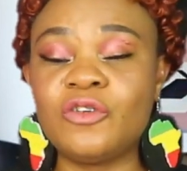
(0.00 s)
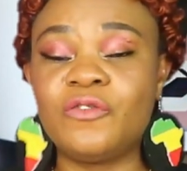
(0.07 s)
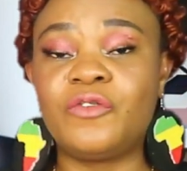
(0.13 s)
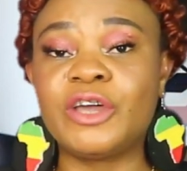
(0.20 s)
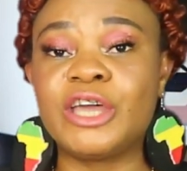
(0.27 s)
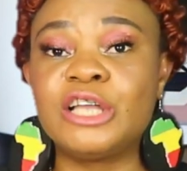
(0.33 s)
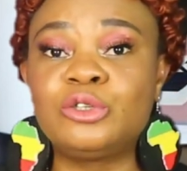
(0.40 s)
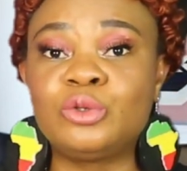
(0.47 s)
Don't
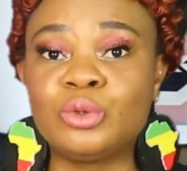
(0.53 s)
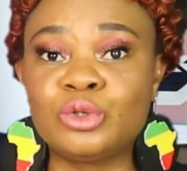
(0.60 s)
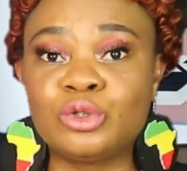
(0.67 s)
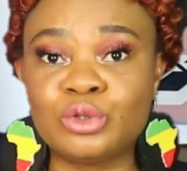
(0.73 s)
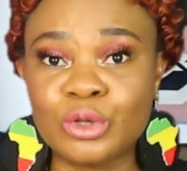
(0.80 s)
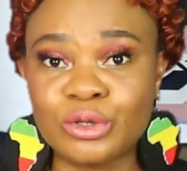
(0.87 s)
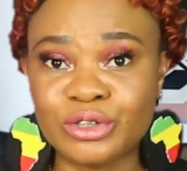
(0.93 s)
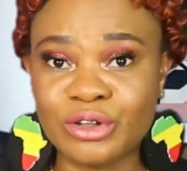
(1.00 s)
forget to
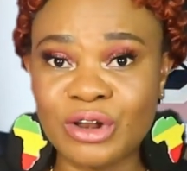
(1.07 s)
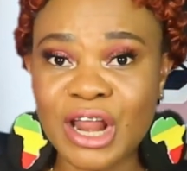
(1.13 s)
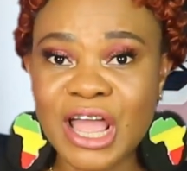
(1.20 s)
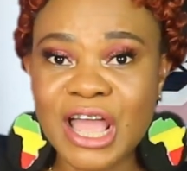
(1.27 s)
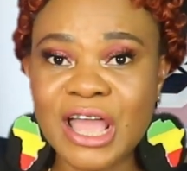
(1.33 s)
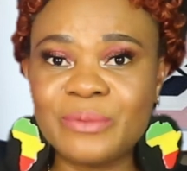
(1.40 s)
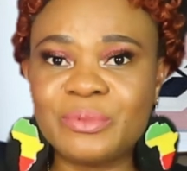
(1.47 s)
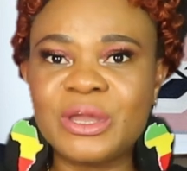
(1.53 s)

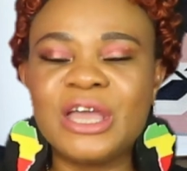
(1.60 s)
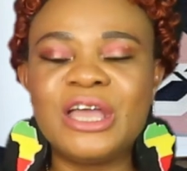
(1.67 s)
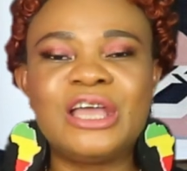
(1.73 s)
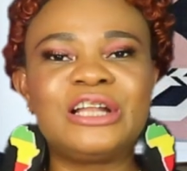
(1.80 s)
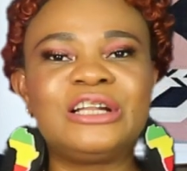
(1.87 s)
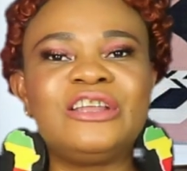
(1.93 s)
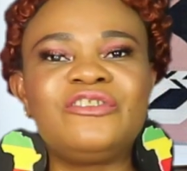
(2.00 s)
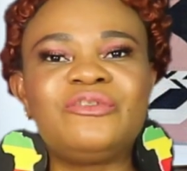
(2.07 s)
subscribe,
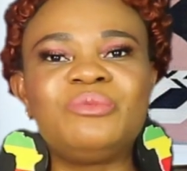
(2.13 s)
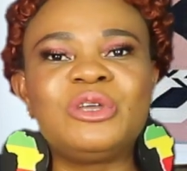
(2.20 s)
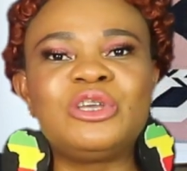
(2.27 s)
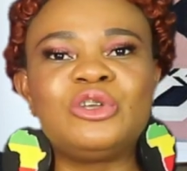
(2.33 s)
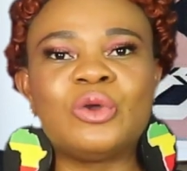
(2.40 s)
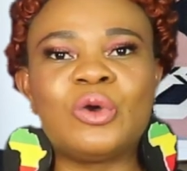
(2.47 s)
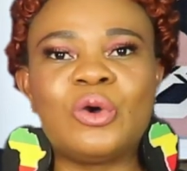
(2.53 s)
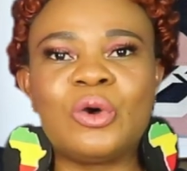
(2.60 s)
leave me
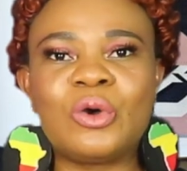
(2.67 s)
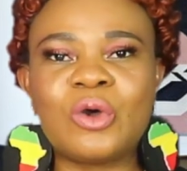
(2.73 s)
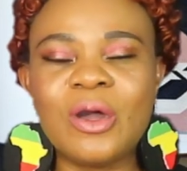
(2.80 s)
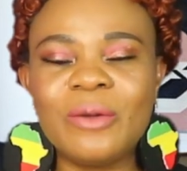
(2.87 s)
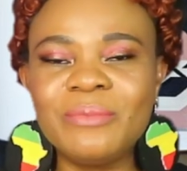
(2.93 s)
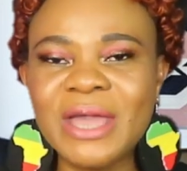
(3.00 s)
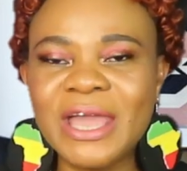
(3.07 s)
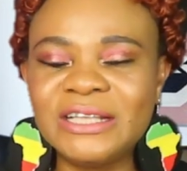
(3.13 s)
your
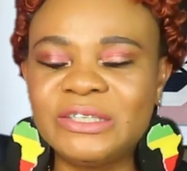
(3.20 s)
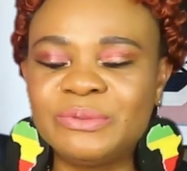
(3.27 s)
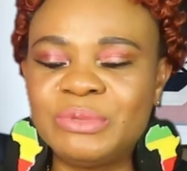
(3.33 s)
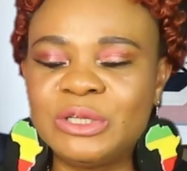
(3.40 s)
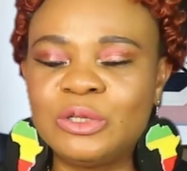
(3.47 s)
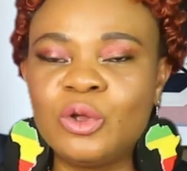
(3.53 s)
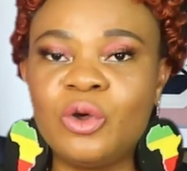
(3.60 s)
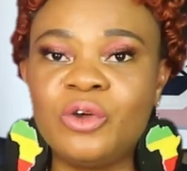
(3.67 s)
comments
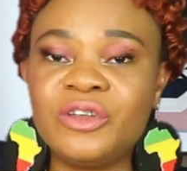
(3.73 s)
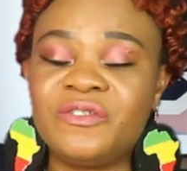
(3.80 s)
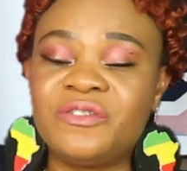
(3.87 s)
below.